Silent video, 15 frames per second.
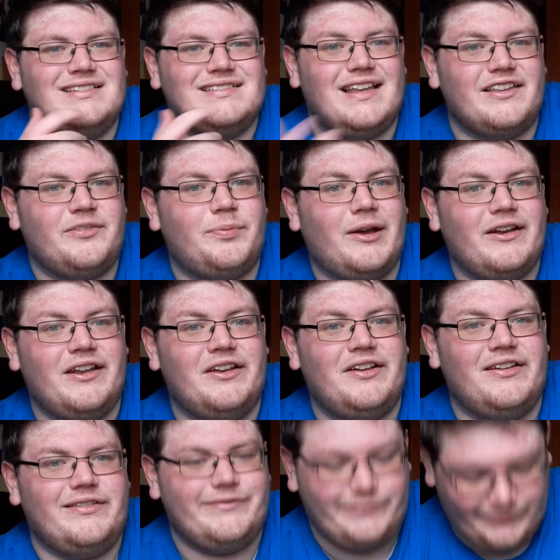Disappointed
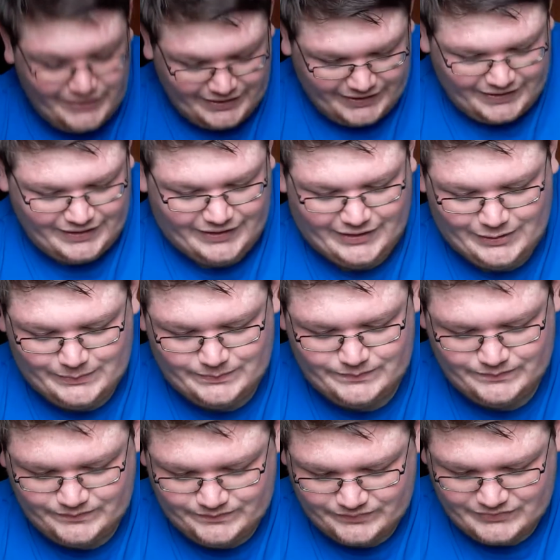the uh,
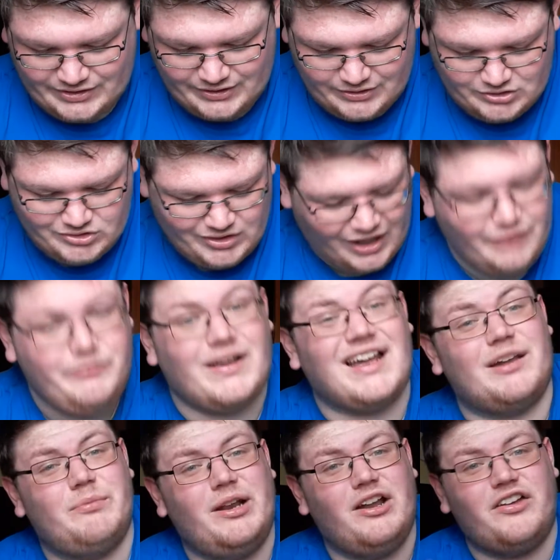Alpha
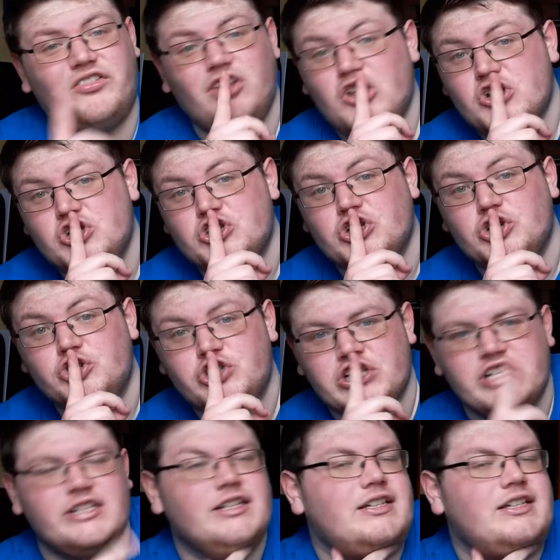Academy lost. Shoosh.